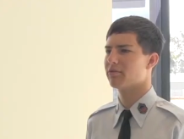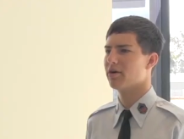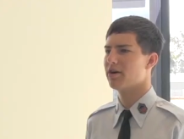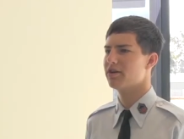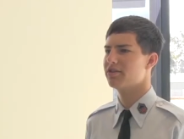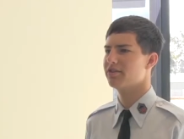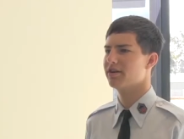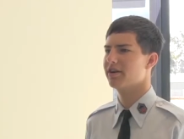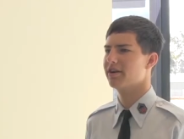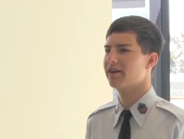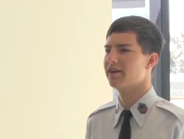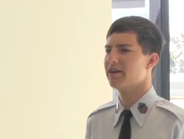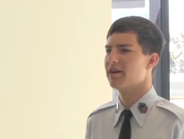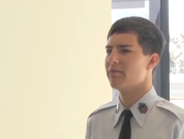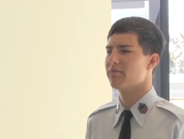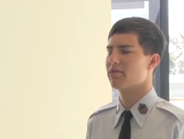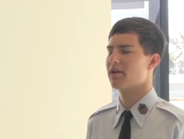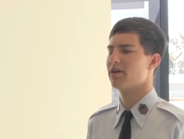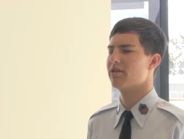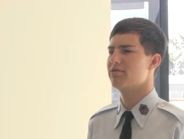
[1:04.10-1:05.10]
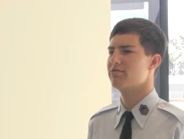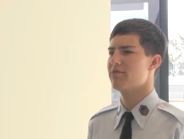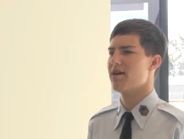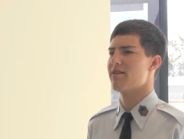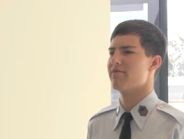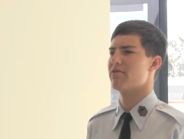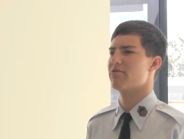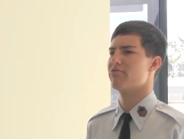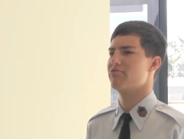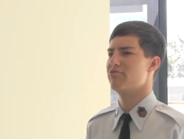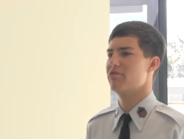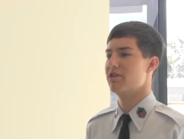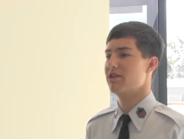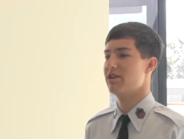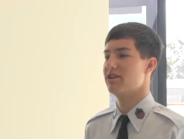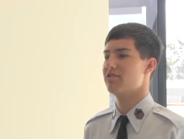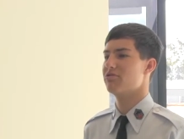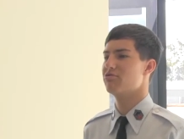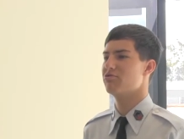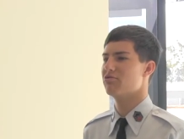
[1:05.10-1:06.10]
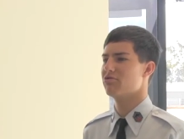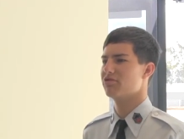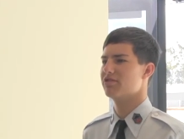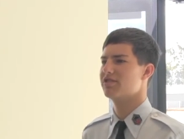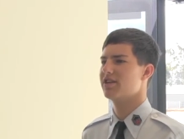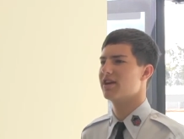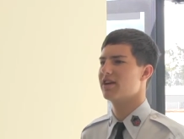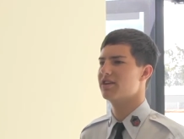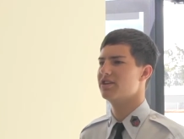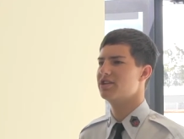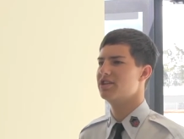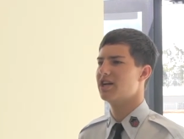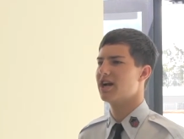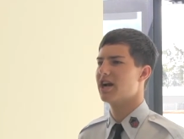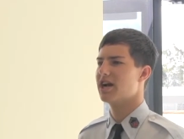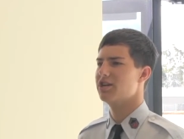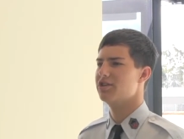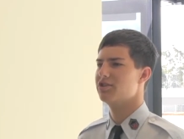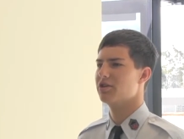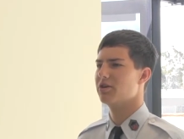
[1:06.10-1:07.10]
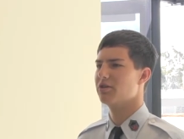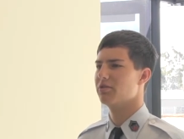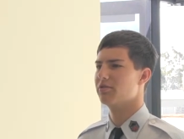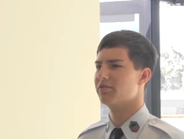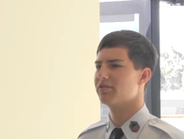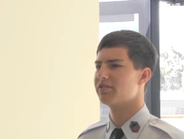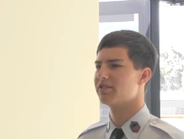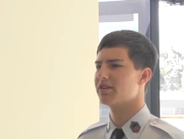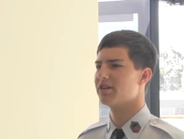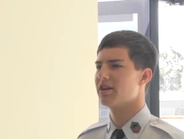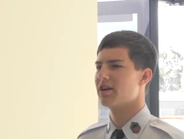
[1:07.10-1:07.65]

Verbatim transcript: squadron, but I do have a really cool set of G.I. Joes.